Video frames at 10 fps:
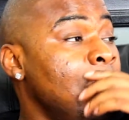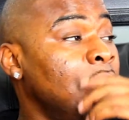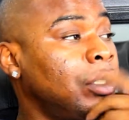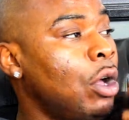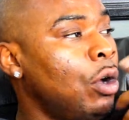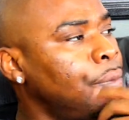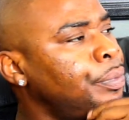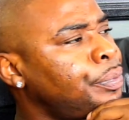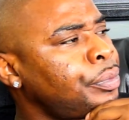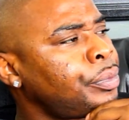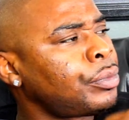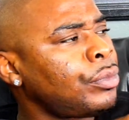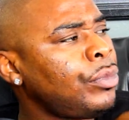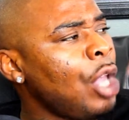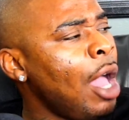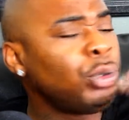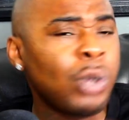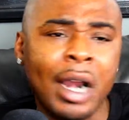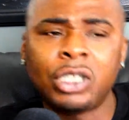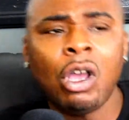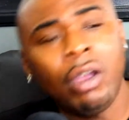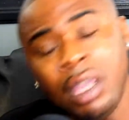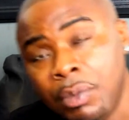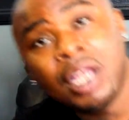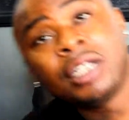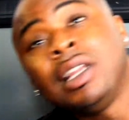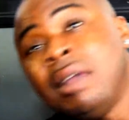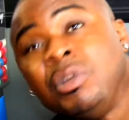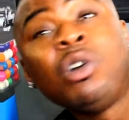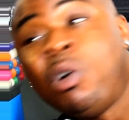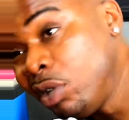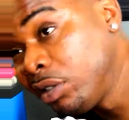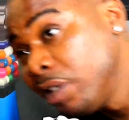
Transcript: So I'm trying to talk him into letting me go on this